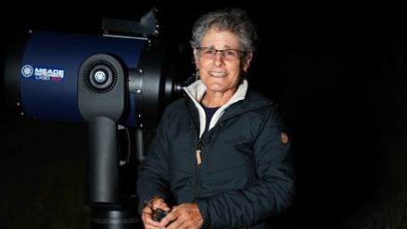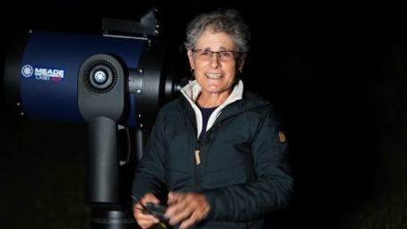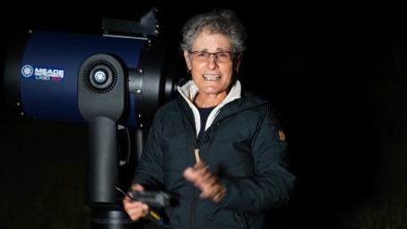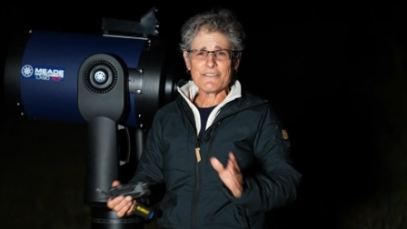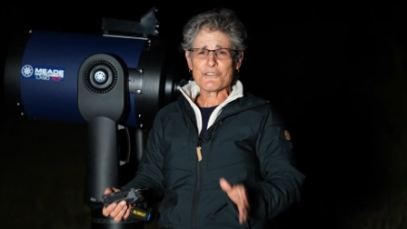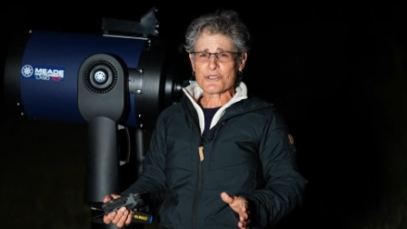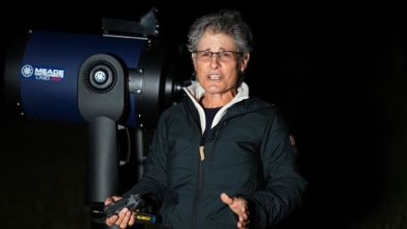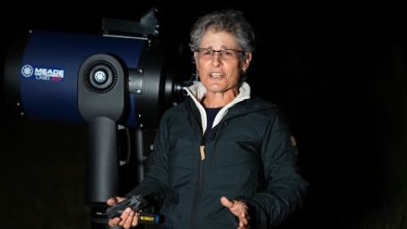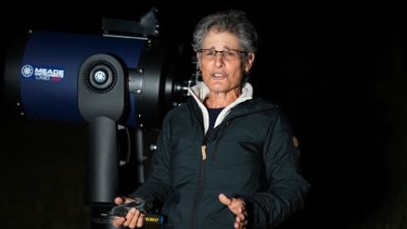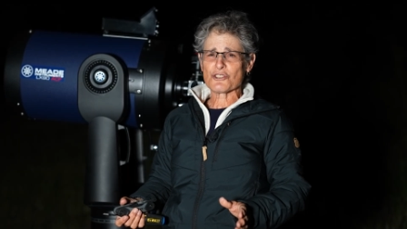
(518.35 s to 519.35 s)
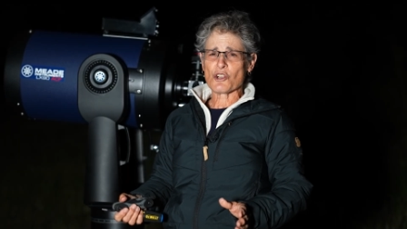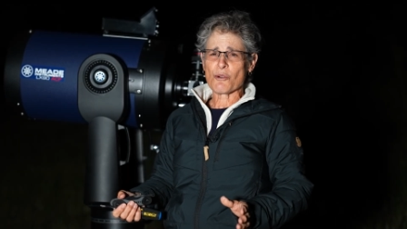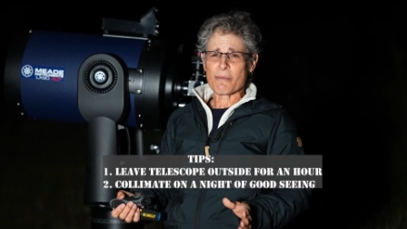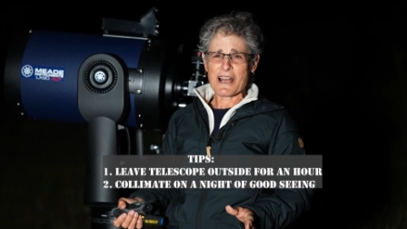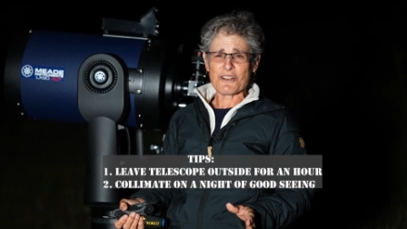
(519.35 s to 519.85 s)
leave your
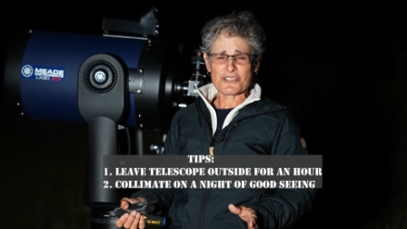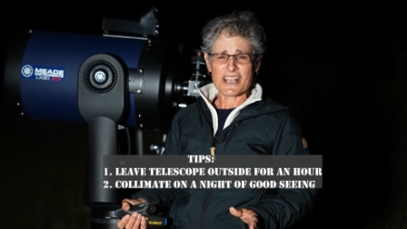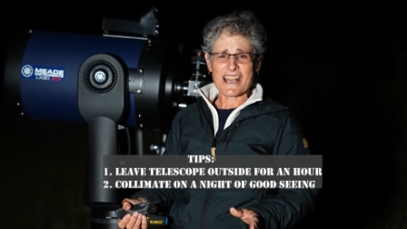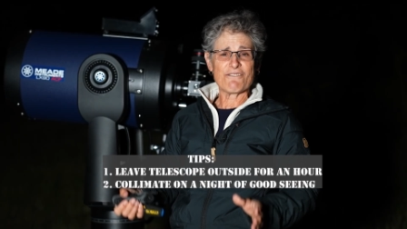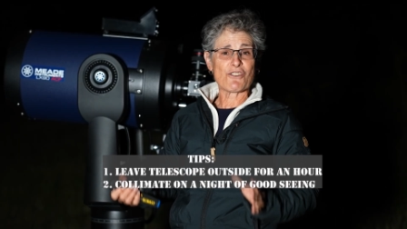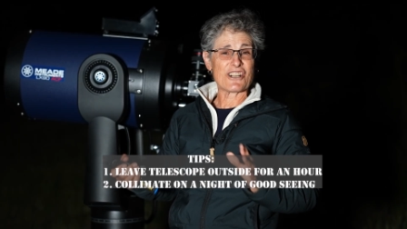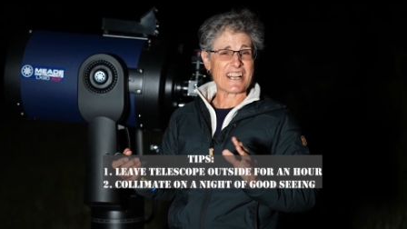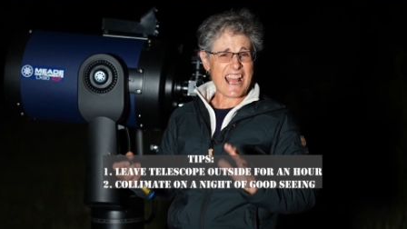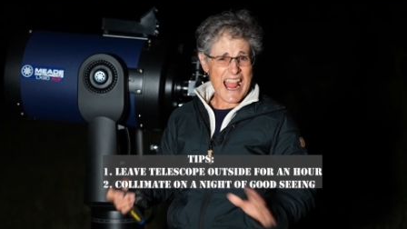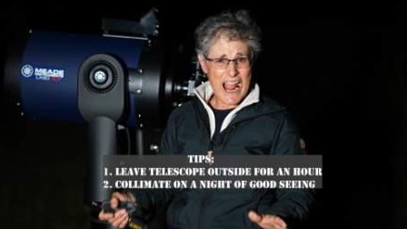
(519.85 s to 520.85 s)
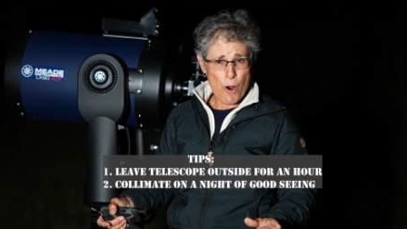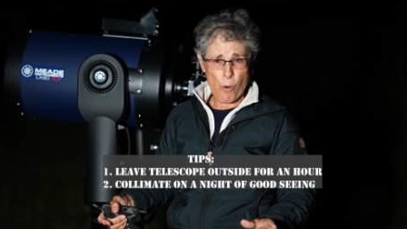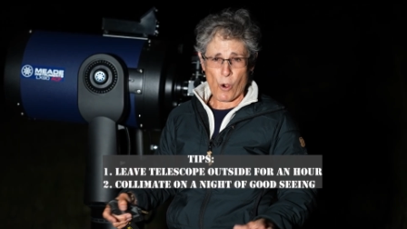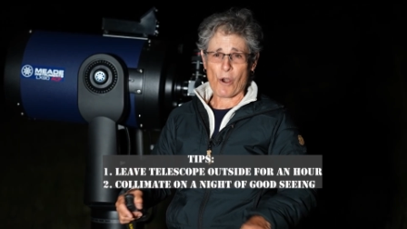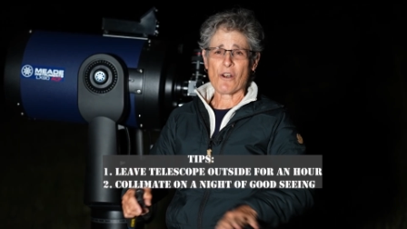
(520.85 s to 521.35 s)
telescope outside for an
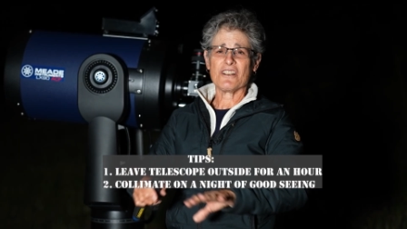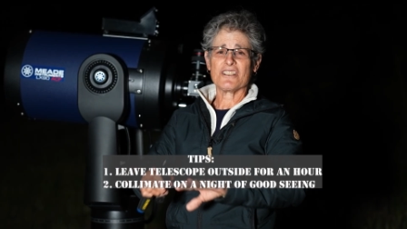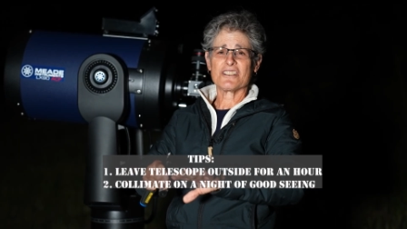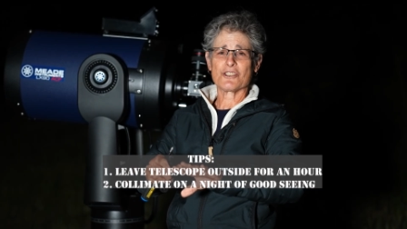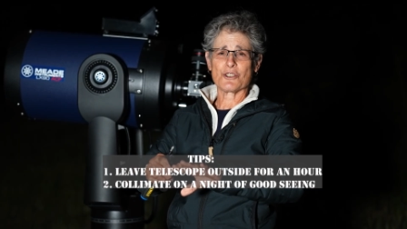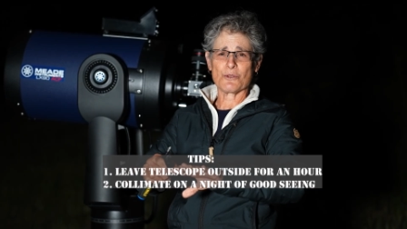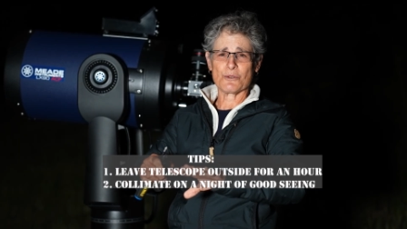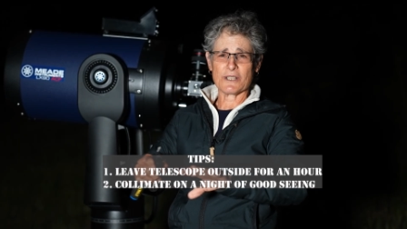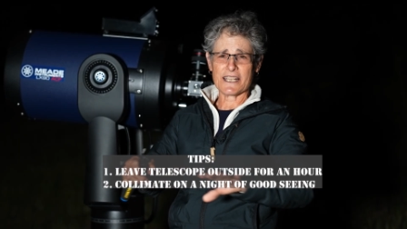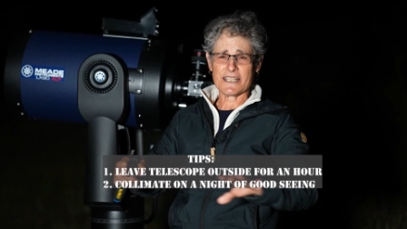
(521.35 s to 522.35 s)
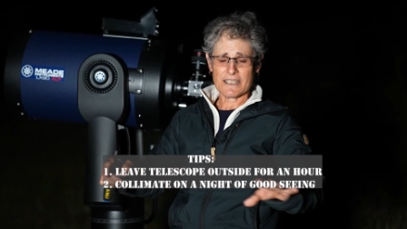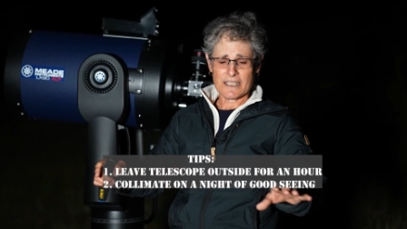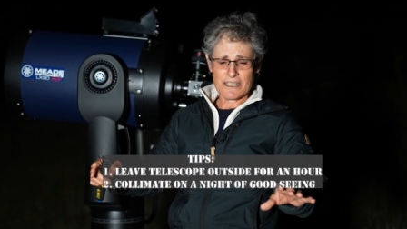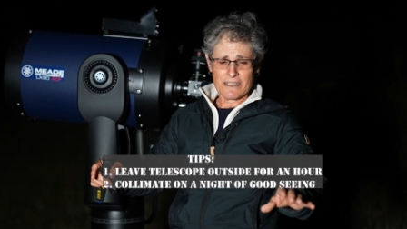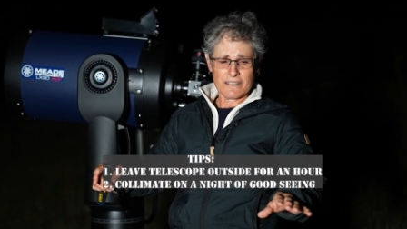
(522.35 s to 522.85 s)
hour to let it
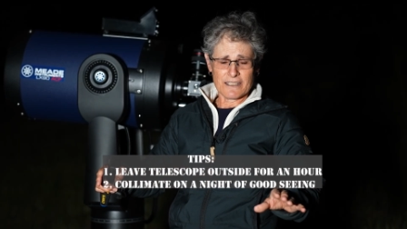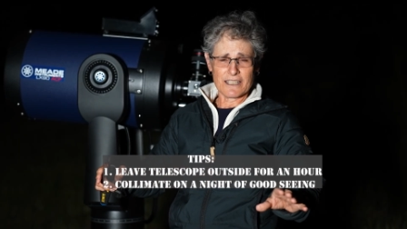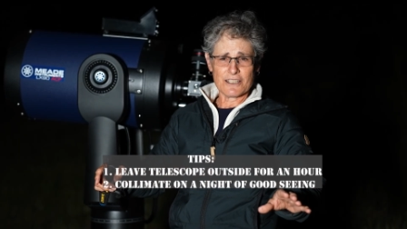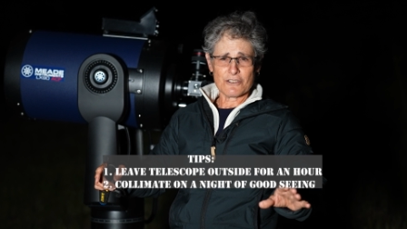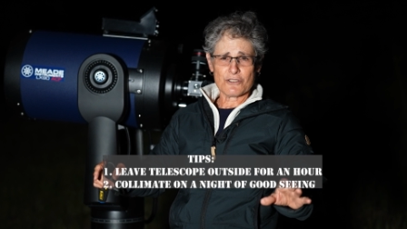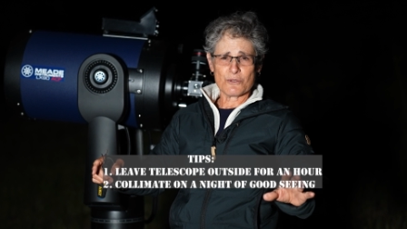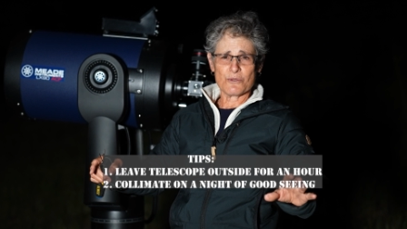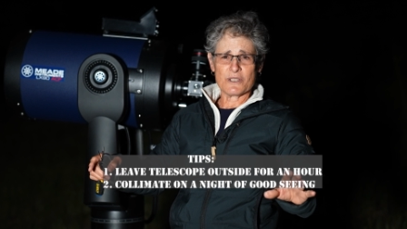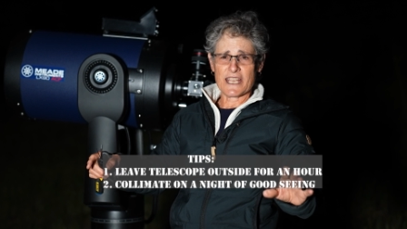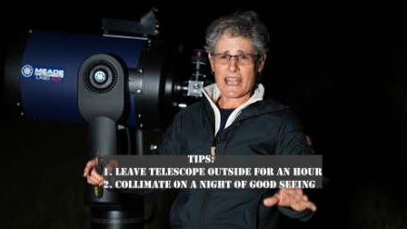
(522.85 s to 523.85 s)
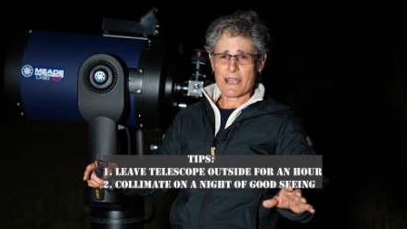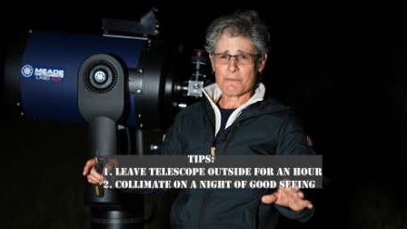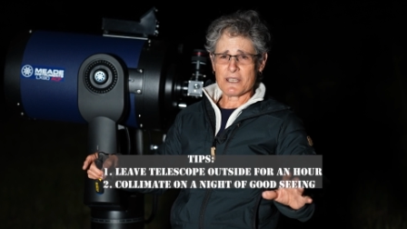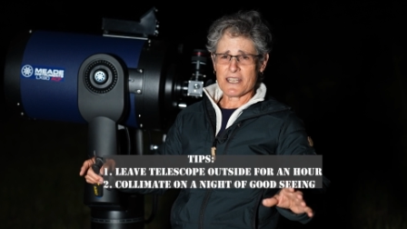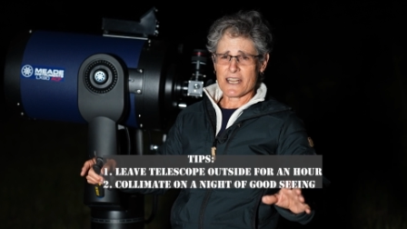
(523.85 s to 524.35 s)
get to the
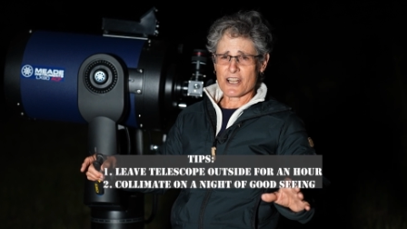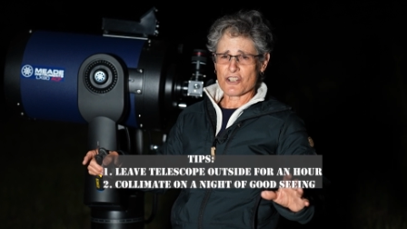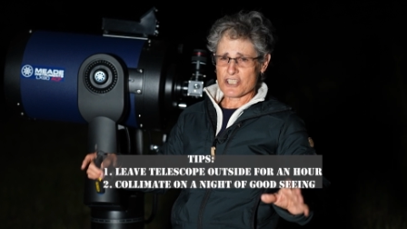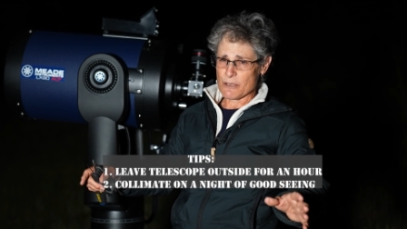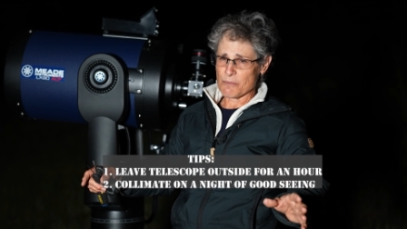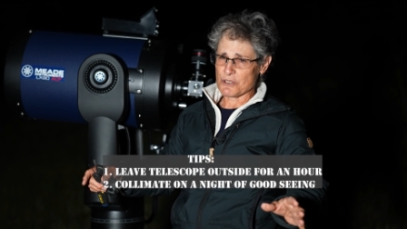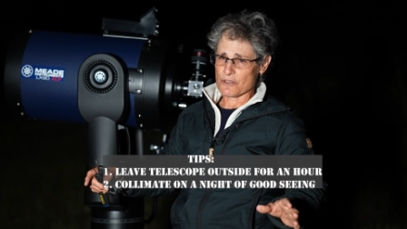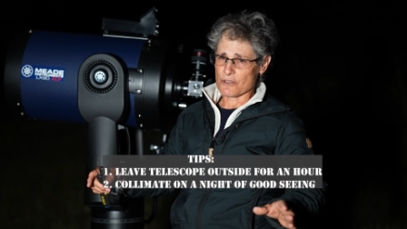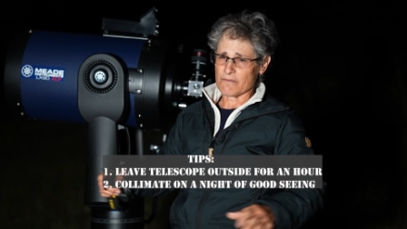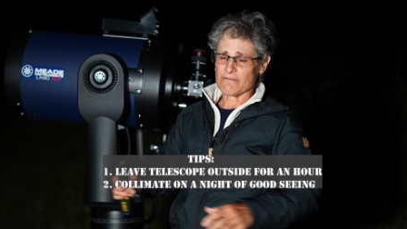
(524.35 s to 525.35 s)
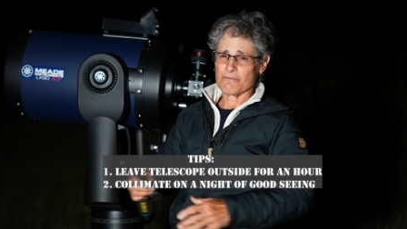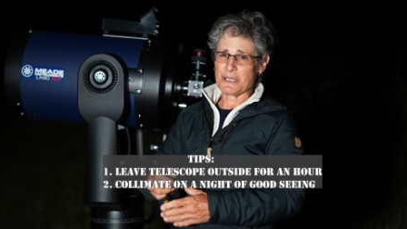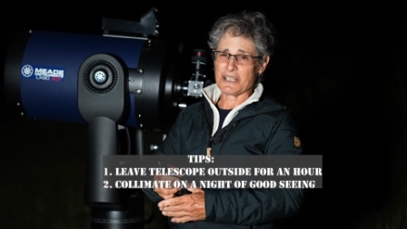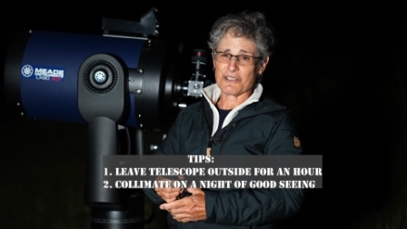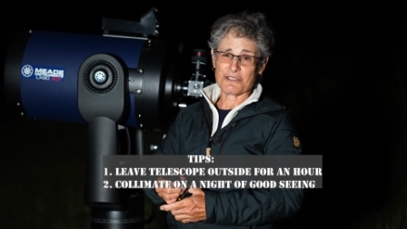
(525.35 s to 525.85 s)
ambient air temperature
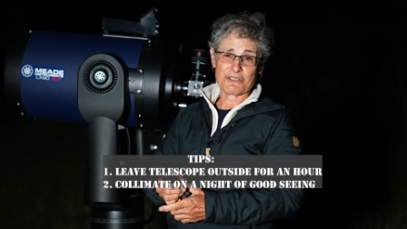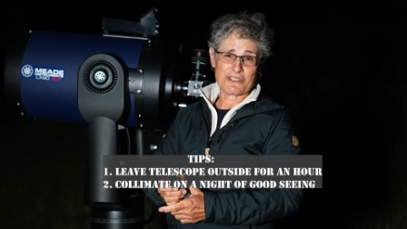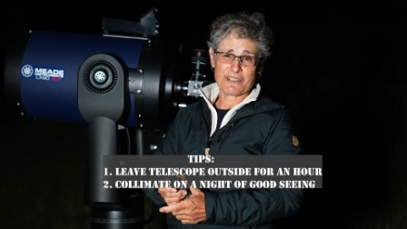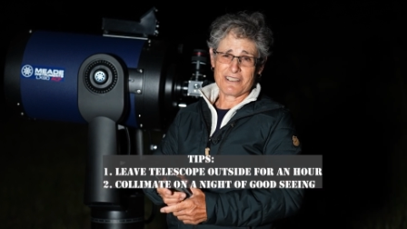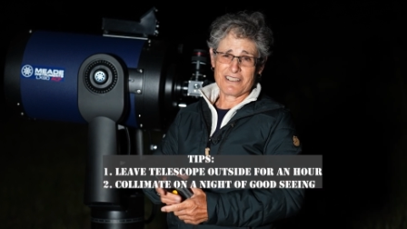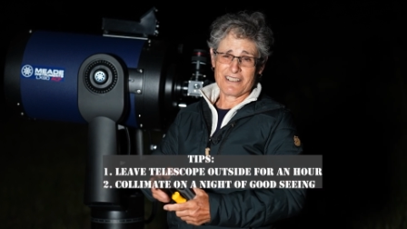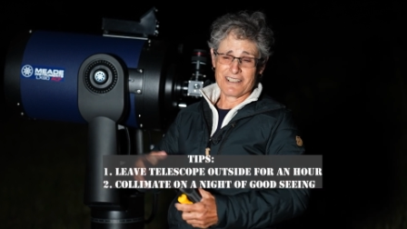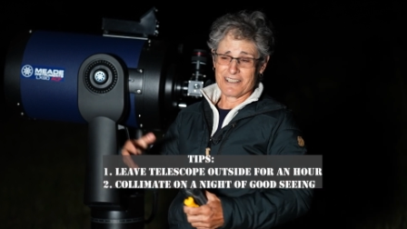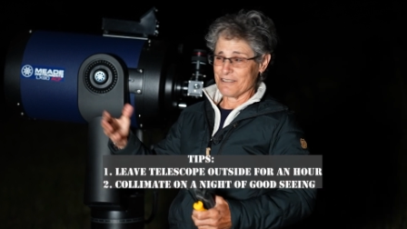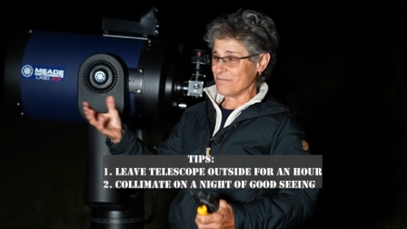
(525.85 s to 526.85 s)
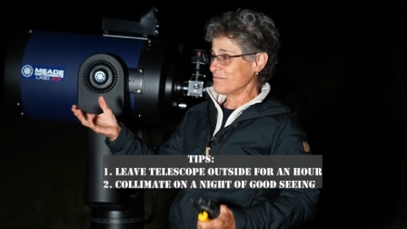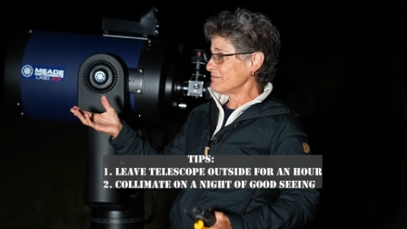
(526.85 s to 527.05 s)
because uh,